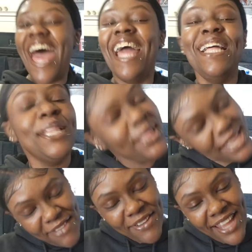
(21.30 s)
It's
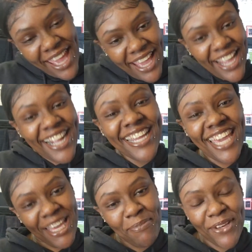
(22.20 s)
love in the air.
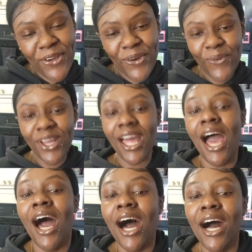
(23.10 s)
Keep it going.
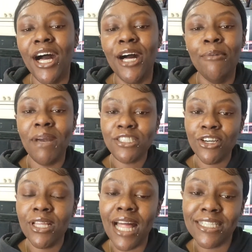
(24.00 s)
Make
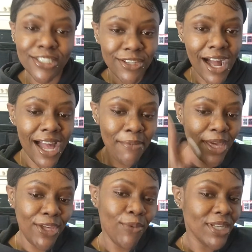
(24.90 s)
sure you like, subscribe,
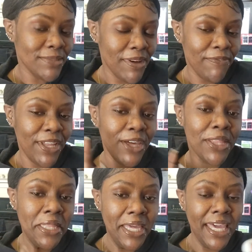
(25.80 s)
and you watch my
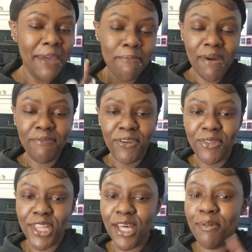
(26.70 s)
videos. Get my
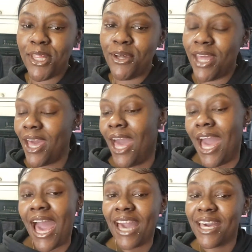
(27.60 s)
views up so that
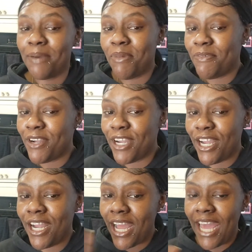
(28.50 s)
I can come up
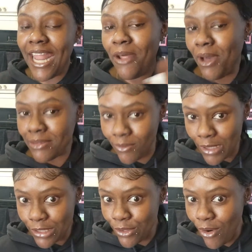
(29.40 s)
here and I don't have to
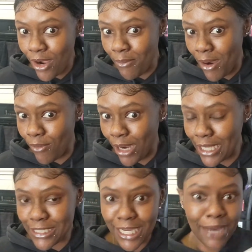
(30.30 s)
work so hard in my
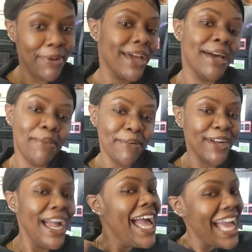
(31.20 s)
regular job, but I can come up
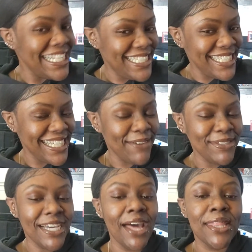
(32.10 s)
here and chit chat
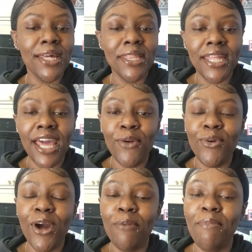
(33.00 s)
with y'all. So today
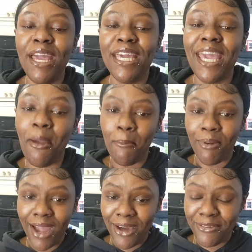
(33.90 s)
we are making
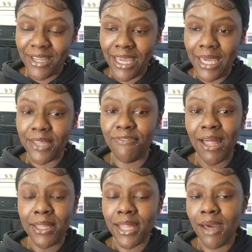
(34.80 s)
brownies,
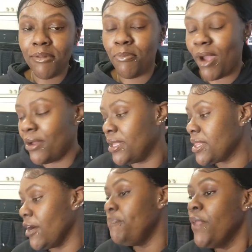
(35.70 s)
Valentine's brownies.
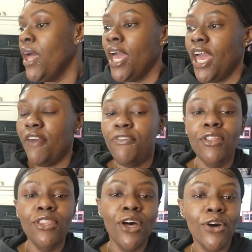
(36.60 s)
So if you
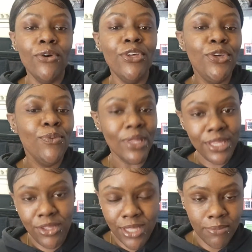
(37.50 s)
know you want
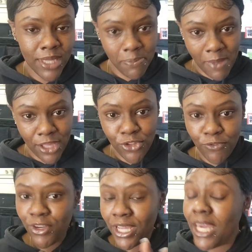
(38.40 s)
to do something special
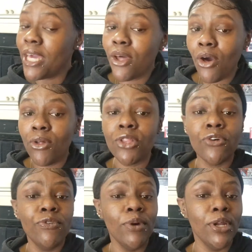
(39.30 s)
for the kiddos, or
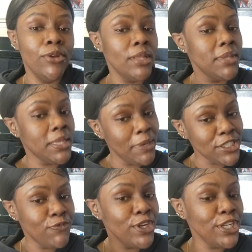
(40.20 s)
if you want to do something
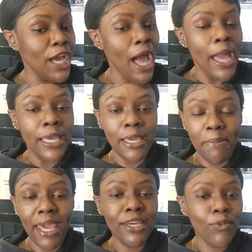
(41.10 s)
special for your
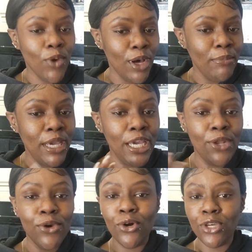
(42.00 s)
man, your
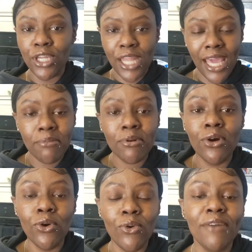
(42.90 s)
woman, or your neighbor,
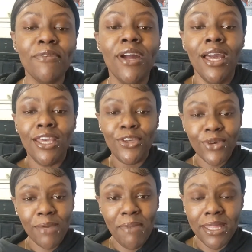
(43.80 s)
or whoever,
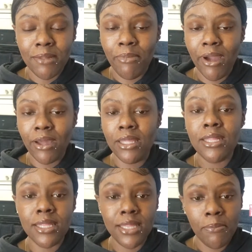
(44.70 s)
you can make some brownies.
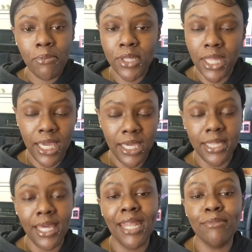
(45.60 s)
It's simple, it's
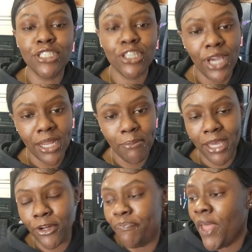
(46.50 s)
easy, and I'm gonna show you how to
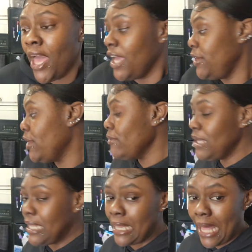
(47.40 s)
make them. You don't
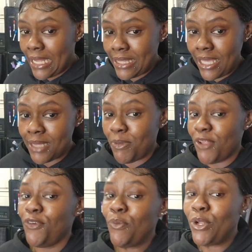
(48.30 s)
need a lot of things, but
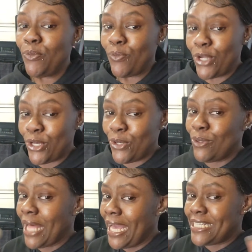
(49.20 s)
if you want a
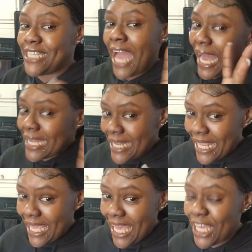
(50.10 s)
real like
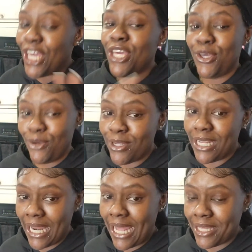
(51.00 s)
chocolatey, you're gonna
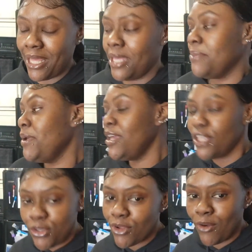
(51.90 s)
need a lot of things,
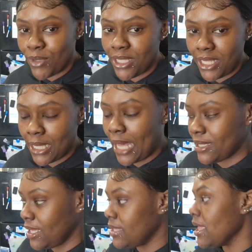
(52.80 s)
but you don't really need a lot
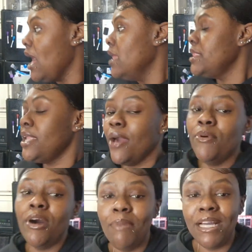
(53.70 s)
of things. Today
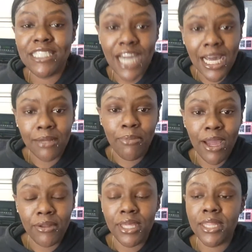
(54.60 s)
we're gonna make chocolate
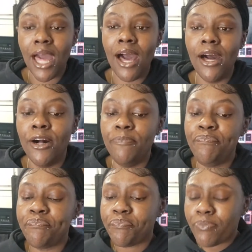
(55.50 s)
brownies. Now
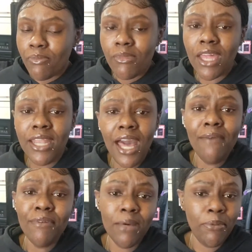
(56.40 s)
I
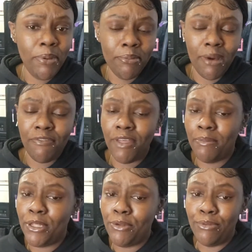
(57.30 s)
have a couple of people in my
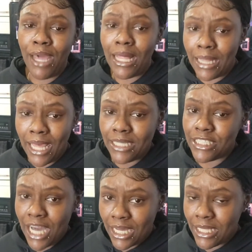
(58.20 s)
family do not like
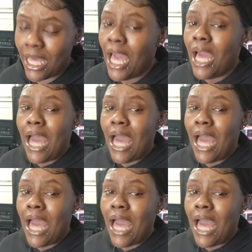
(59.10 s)
chocolate.